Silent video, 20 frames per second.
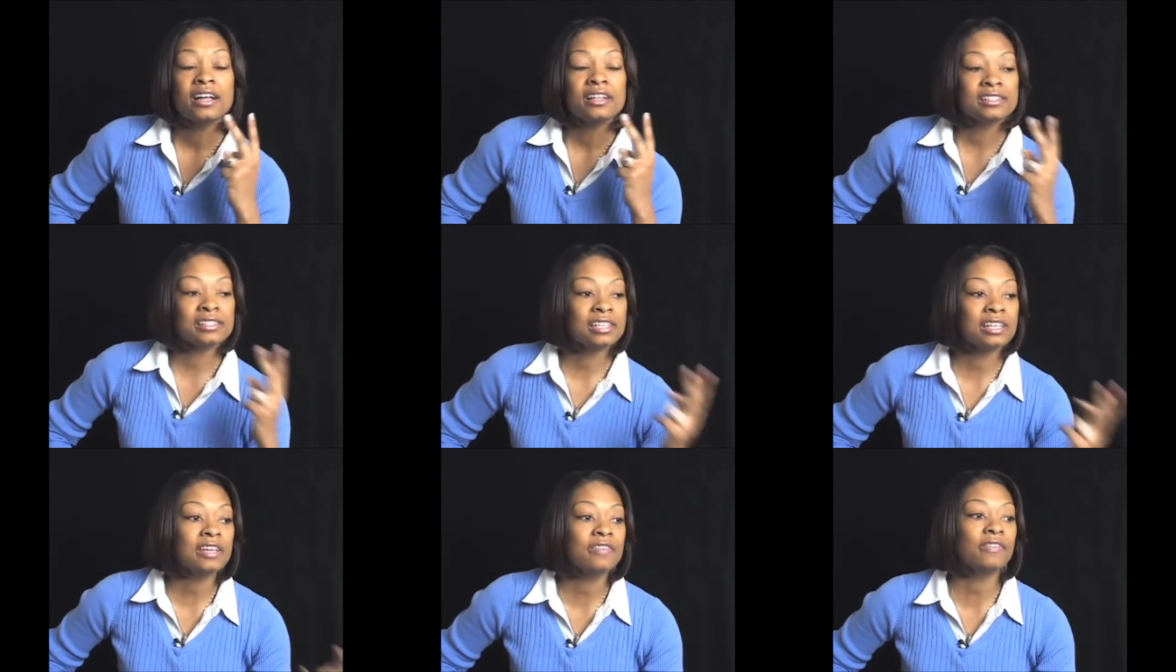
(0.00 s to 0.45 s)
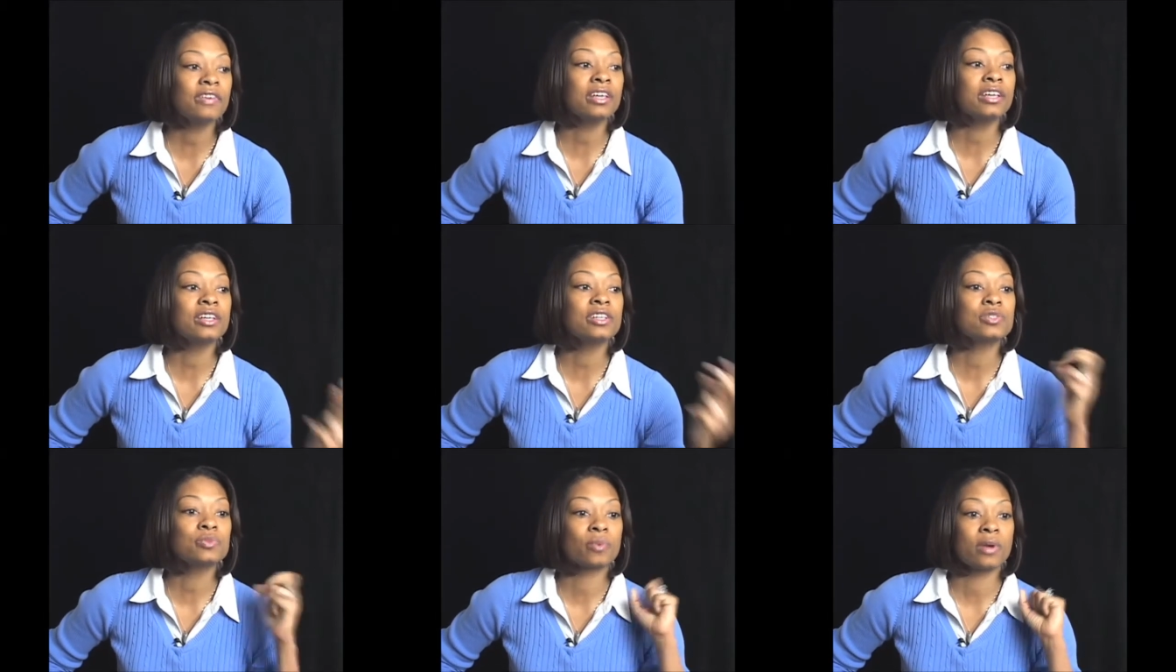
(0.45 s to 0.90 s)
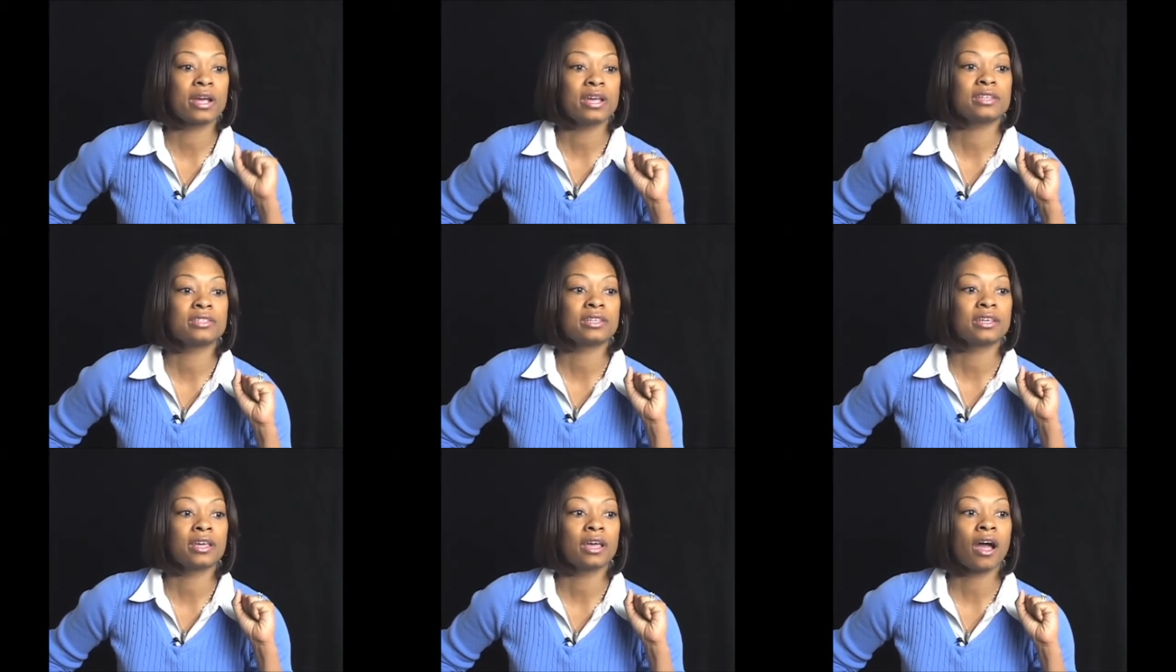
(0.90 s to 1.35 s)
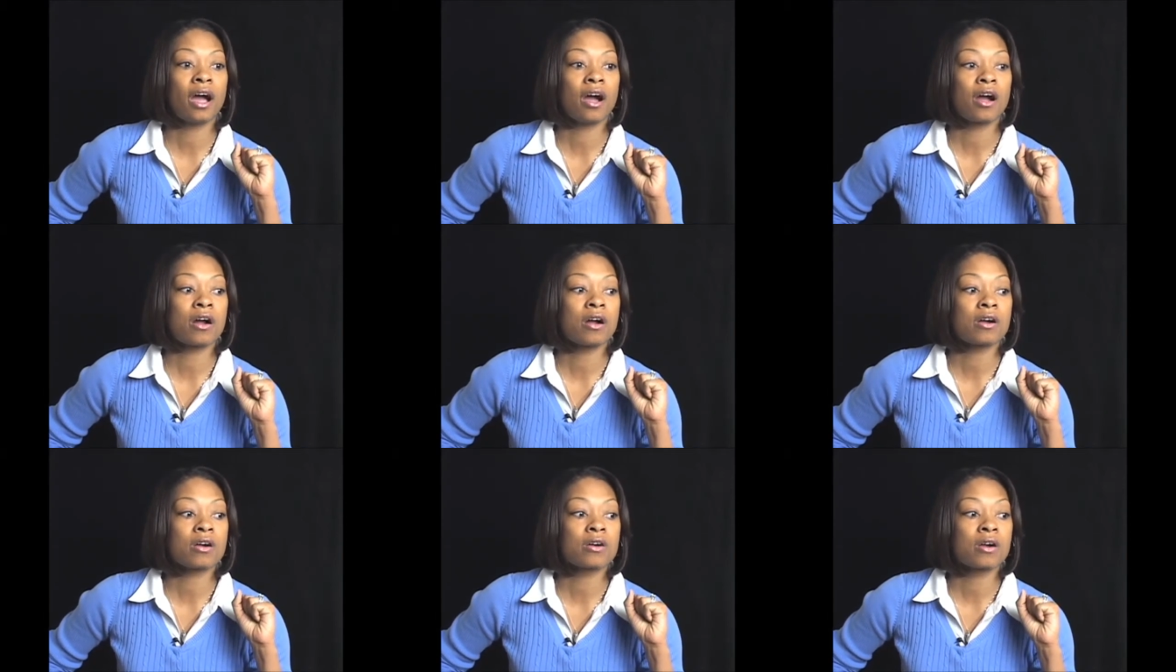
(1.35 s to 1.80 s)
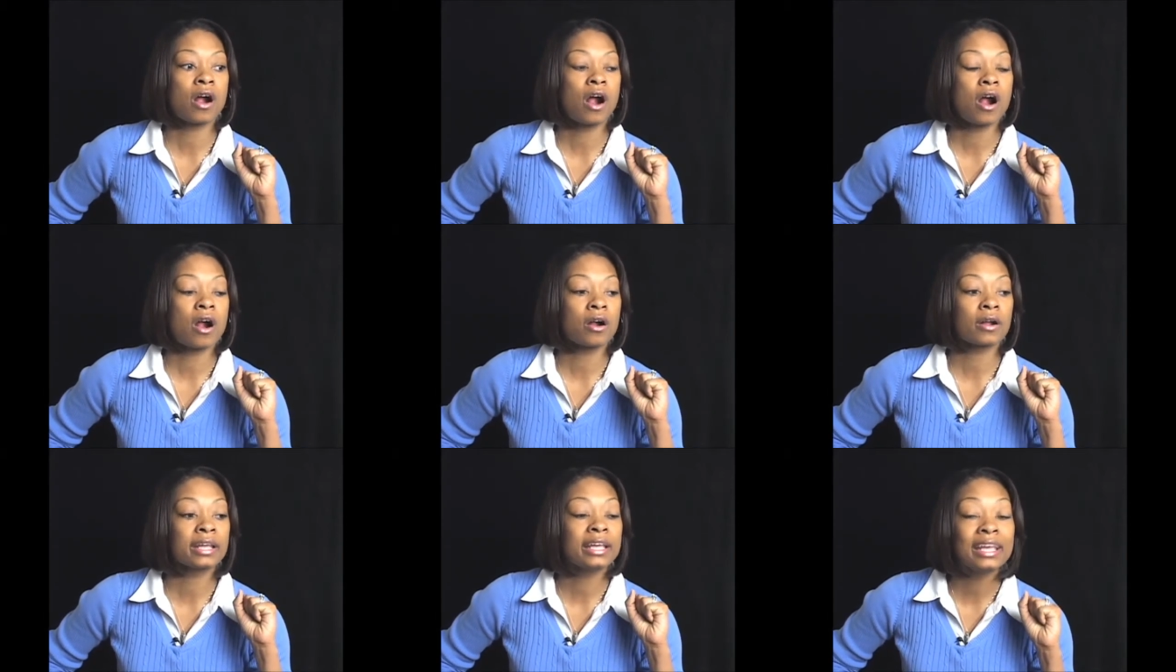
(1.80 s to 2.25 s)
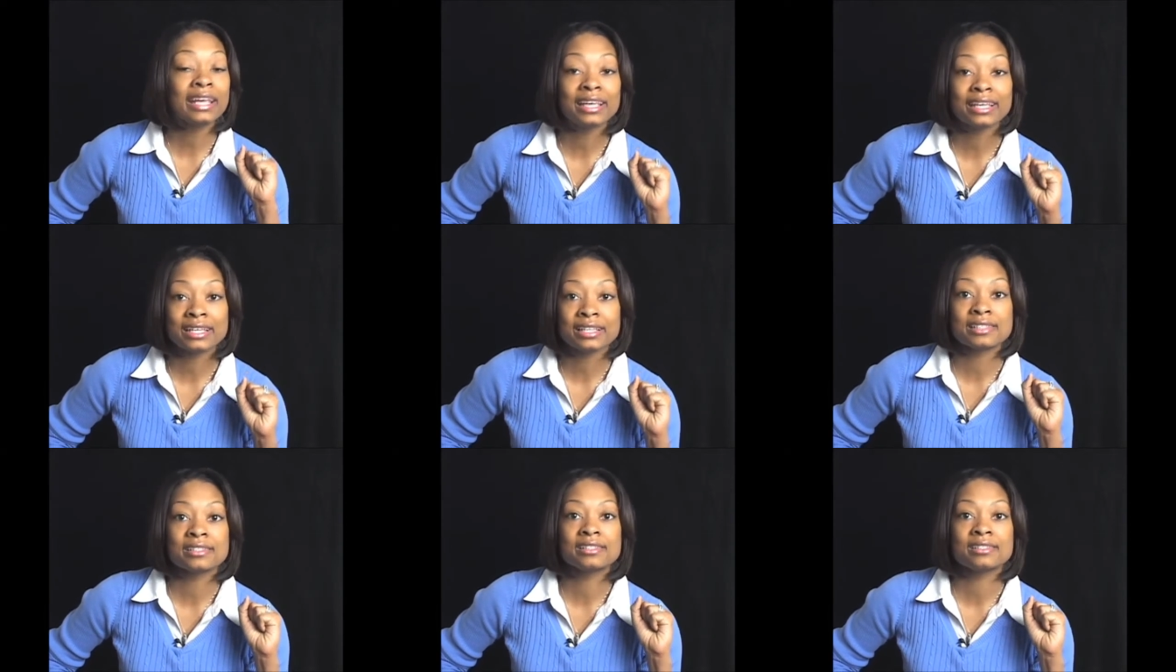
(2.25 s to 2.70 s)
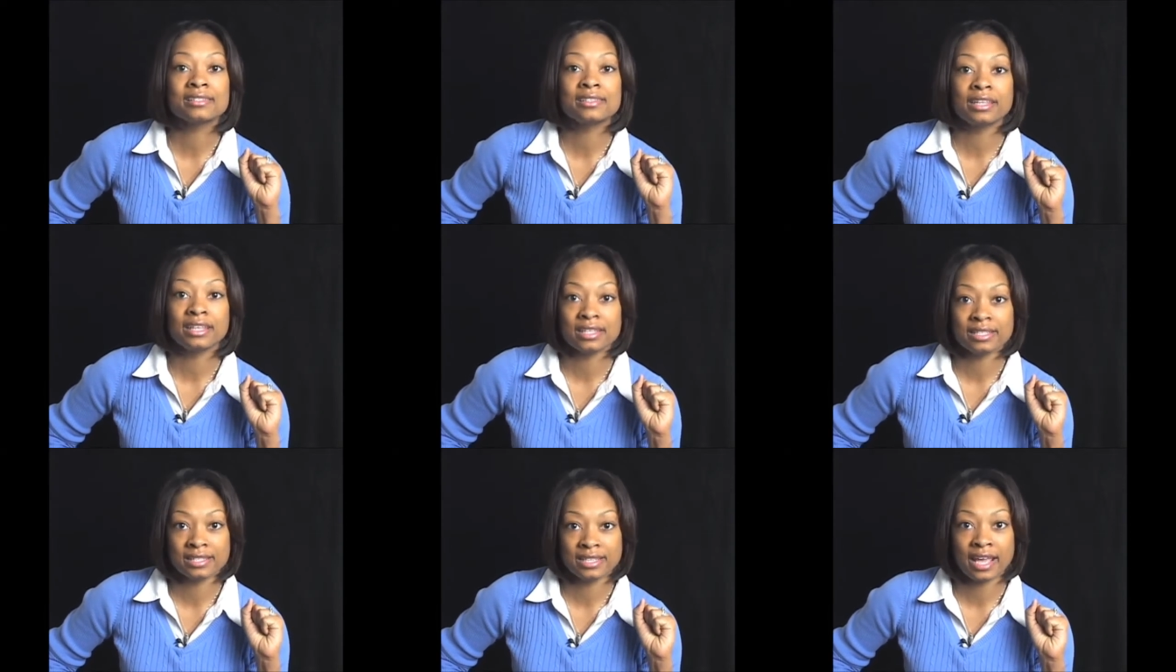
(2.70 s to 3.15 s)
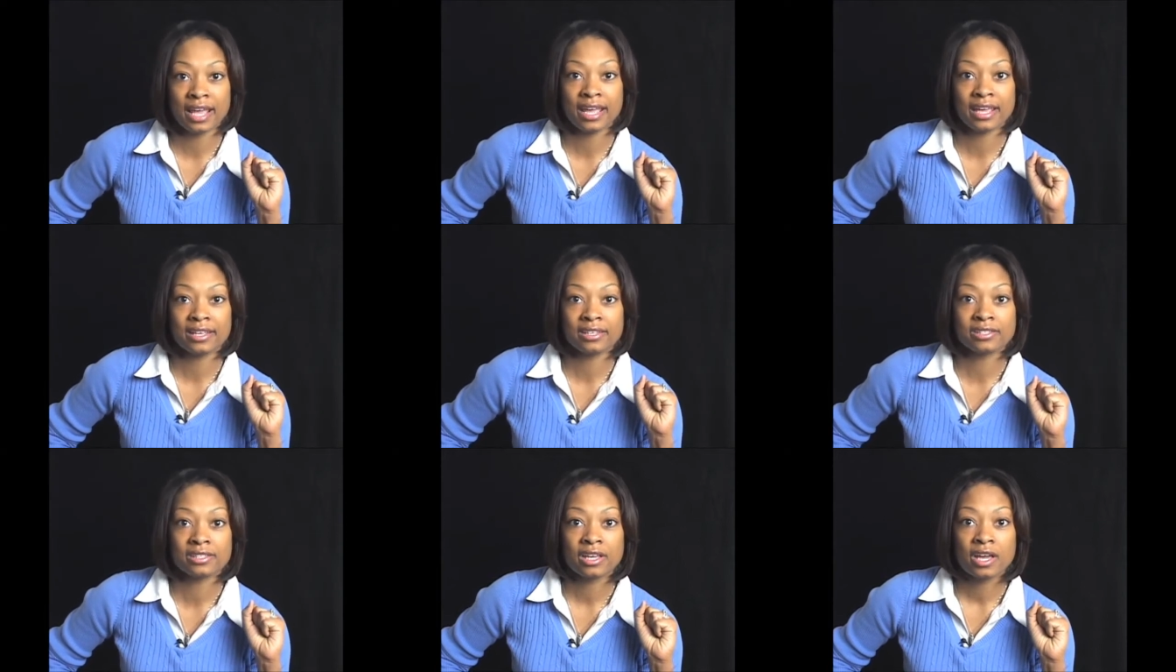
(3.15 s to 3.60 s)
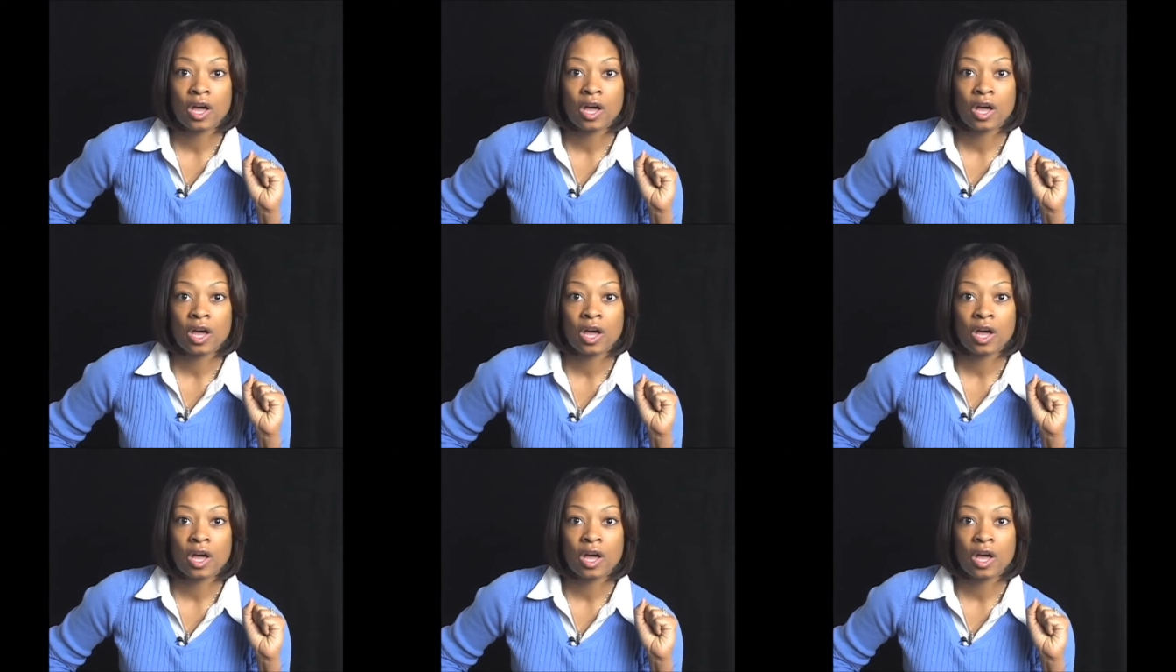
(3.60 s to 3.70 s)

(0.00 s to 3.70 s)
TV is raising our kids these days.